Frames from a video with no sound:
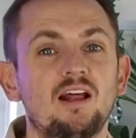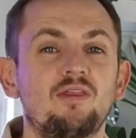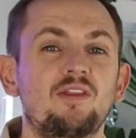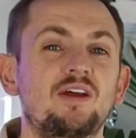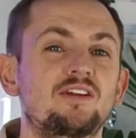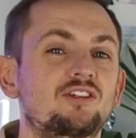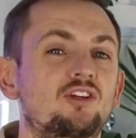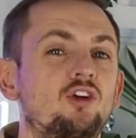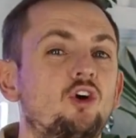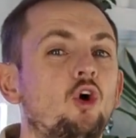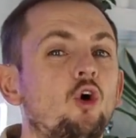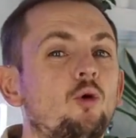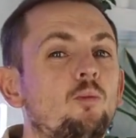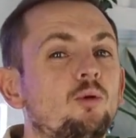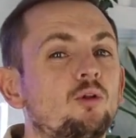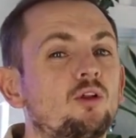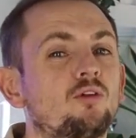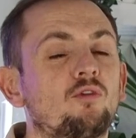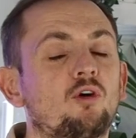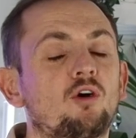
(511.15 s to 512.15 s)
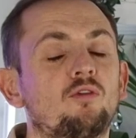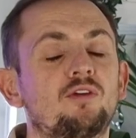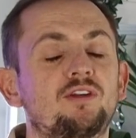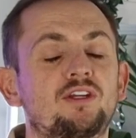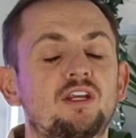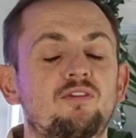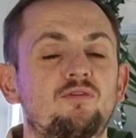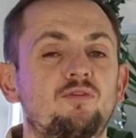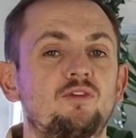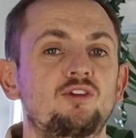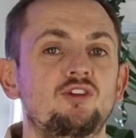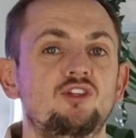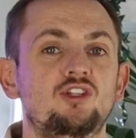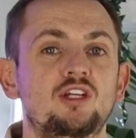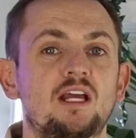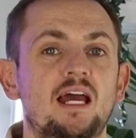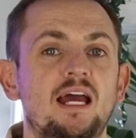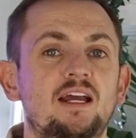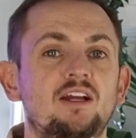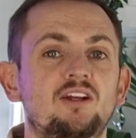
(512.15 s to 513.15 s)
There's a couple of other different
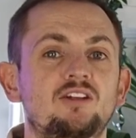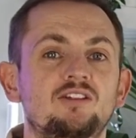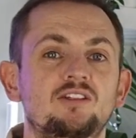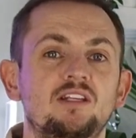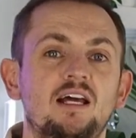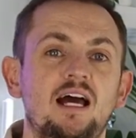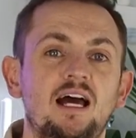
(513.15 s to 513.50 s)
checks